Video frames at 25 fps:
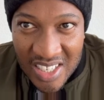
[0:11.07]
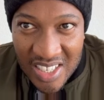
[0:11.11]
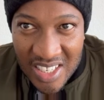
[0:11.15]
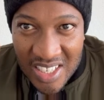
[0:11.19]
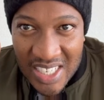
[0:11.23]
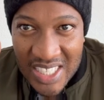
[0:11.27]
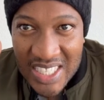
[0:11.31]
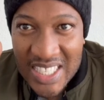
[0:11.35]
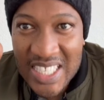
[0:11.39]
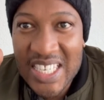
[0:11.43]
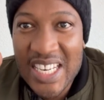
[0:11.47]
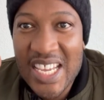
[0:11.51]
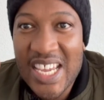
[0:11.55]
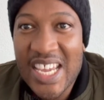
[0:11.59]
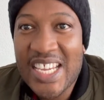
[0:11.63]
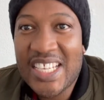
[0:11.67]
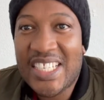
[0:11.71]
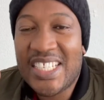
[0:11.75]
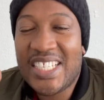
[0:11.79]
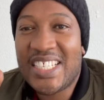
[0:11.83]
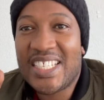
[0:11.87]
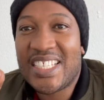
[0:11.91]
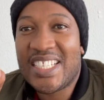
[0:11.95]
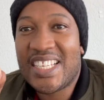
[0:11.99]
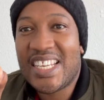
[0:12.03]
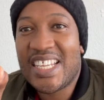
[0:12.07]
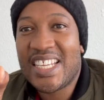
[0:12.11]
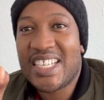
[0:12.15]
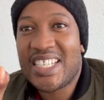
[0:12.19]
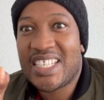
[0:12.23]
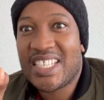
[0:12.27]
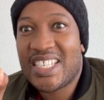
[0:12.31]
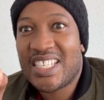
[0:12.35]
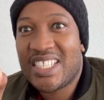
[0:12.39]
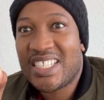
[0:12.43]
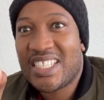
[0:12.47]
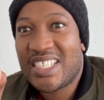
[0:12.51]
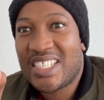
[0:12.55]
It's an 80s
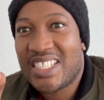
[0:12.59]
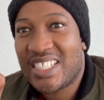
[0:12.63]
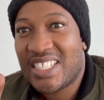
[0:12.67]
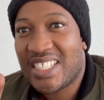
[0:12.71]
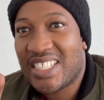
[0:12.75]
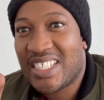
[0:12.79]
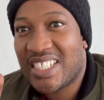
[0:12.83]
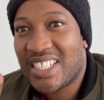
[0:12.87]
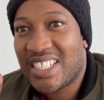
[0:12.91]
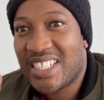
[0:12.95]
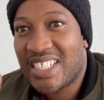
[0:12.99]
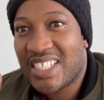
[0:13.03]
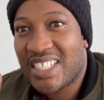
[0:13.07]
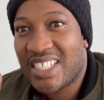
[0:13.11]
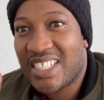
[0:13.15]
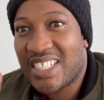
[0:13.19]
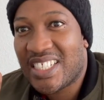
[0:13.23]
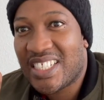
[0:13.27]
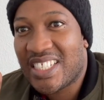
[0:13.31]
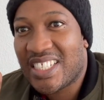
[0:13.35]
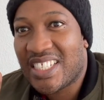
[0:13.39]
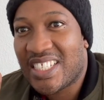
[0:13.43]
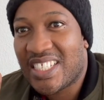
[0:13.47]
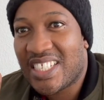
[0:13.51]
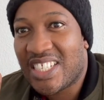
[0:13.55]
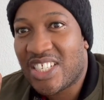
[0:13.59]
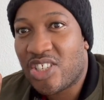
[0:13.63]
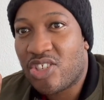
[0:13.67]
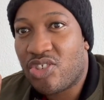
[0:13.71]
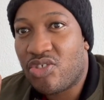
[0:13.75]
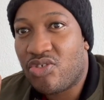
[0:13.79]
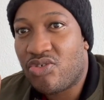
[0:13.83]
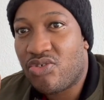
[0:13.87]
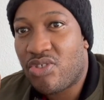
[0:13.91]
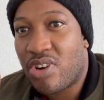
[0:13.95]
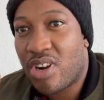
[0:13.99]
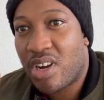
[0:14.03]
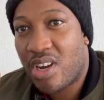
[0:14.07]
legend,
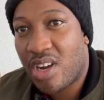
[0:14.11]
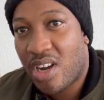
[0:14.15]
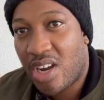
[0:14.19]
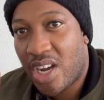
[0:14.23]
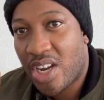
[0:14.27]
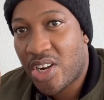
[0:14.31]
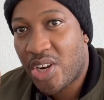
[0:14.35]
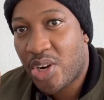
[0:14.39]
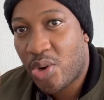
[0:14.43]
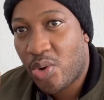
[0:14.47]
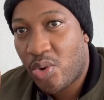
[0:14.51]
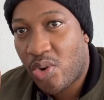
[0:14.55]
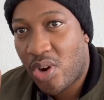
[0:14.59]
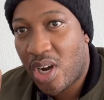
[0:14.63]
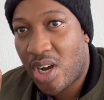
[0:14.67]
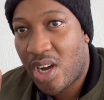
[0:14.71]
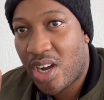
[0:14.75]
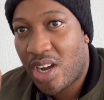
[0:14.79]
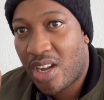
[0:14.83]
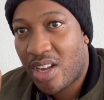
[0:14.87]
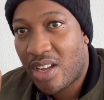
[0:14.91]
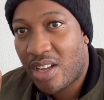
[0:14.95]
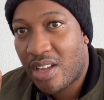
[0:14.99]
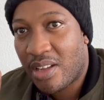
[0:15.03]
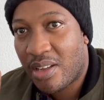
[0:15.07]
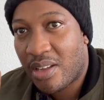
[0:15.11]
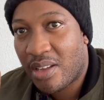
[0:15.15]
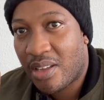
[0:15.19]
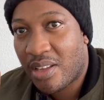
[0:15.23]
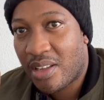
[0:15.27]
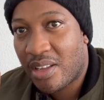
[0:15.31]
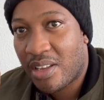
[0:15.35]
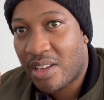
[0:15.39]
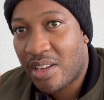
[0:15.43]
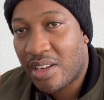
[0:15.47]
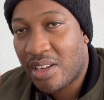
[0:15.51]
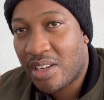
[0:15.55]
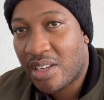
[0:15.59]
Drakkar Noir
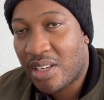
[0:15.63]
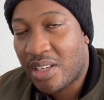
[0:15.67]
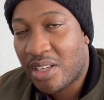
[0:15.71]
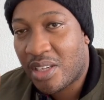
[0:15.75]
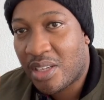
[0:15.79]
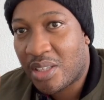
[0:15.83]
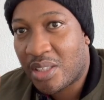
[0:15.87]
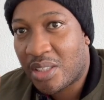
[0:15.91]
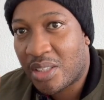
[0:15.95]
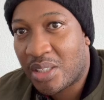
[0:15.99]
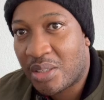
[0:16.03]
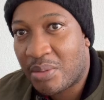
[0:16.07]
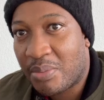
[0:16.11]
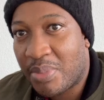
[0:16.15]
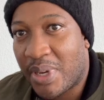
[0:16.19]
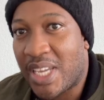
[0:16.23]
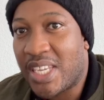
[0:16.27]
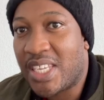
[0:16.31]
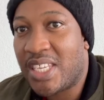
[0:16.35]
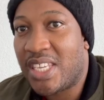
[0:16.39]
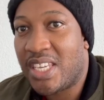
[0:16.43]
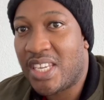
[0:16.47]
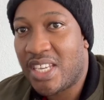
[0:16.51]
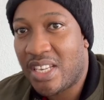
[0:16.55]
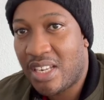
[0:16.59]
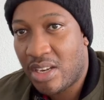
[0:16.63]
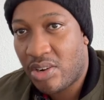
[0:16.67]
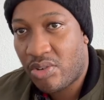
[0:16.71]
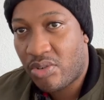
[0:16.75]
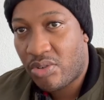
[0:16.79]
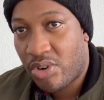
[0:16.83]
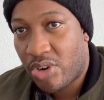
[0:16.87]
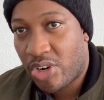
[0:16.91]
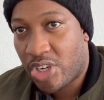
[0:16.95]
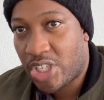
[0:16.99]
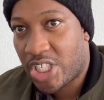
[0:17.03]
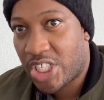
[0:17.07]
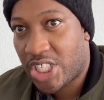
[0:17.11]
by Guy
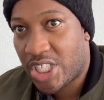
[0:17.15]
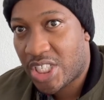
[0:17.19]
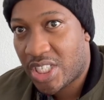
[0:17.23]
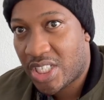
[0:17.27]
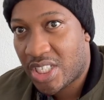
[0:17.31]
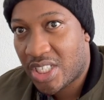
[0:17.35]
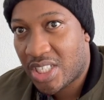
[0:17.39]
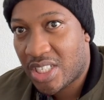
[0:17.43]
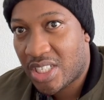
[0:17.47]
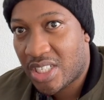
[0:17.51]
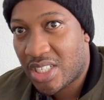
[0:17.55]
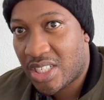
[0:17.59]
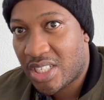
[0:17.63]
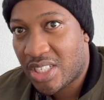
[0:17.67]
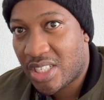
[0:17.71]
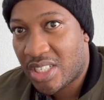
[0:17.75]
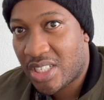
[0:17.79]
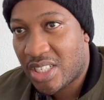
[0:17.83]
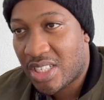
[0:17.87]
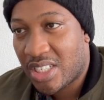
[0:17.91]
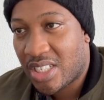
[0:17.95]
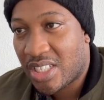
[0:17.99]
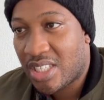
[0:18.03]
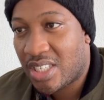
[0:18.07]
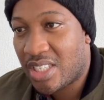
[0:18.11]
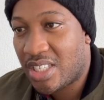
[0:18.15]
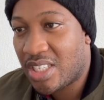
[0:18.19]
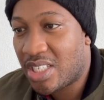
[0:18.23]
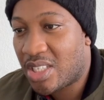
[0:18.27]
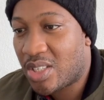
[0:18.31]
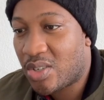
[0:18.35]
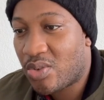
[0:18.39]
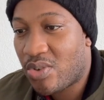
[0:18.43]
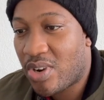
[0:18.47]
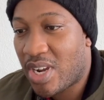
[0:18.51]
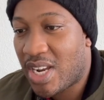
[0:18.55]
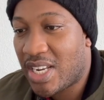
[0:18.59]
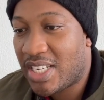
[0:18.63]
Laroche.
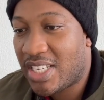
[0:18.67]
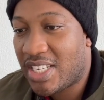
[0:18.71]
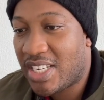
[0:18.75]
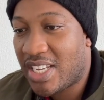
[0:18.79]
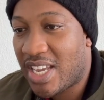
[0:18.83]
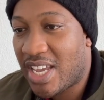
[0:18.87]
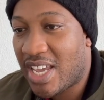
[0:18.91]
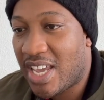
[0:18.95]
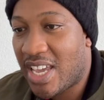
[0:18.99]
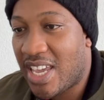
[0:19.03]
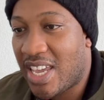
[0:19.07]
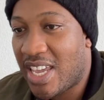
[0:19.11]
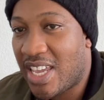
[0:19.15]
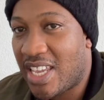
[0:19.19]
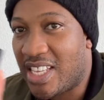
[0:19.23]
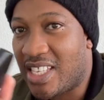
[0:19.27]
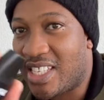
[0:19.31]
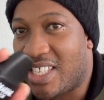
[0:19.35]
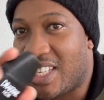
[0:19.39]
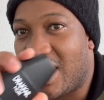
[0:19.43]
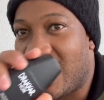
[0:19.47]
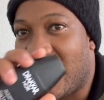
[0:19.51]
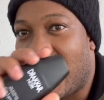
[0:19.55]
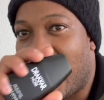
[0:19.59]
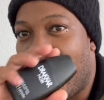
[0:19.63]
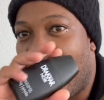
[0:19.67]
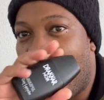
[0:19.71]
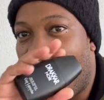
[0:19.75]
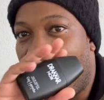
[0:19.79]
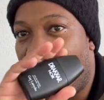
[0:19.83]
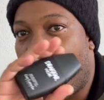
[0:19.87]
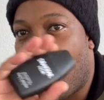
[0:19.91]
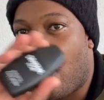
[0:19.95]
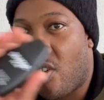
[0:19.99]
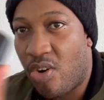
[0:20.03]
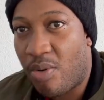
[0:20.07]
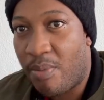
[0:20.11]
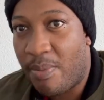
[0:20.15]
This right here is an
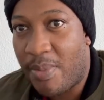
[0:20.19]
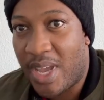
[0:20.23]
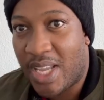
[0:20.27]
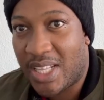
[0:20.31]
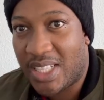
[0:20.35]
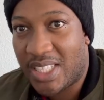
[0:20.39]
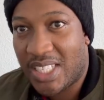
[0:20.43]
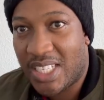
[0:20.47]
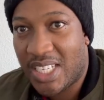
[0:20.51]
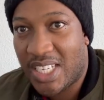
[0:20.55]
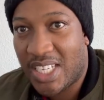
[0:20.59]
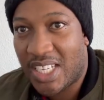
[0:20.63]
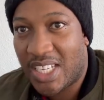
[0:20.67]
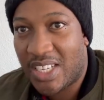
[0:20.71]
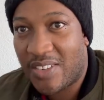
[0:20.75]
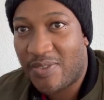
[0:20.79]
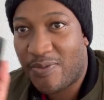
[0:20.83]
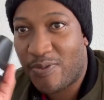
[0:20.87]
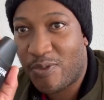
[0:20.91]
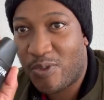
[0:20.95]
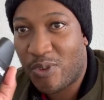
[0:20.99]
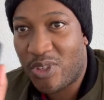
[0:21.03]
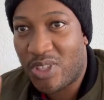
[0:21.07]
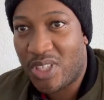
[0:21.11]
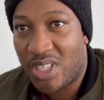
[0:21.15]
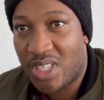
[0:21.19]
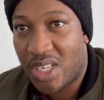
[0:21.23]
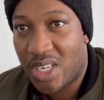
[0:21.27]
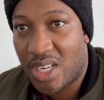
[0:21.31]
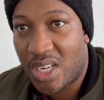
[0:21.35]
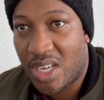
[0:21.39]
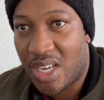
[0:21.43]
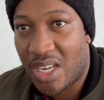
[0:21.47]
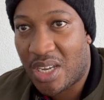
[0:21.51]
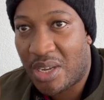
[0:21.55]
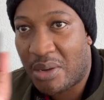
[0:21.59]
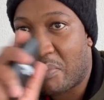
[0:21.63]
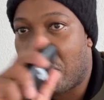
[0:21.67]
aromatic
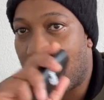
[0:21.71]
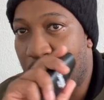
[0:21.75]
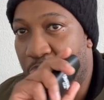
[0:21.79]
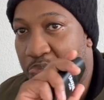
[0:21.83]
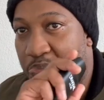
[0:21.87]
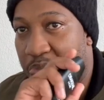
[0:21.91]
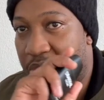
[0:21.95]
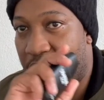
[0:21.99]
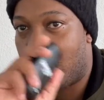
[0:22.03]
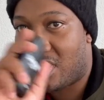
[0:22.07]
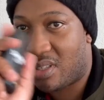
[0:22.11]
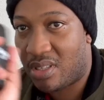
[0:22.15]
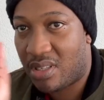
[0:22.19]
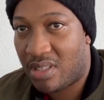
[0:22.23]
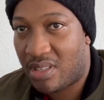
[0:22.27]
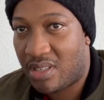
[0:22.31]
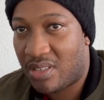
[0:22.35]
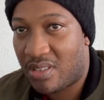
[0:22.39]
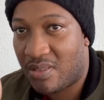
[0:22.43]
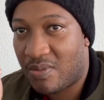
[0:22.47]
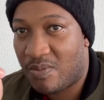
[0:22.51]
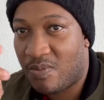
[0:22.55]
fougere beast.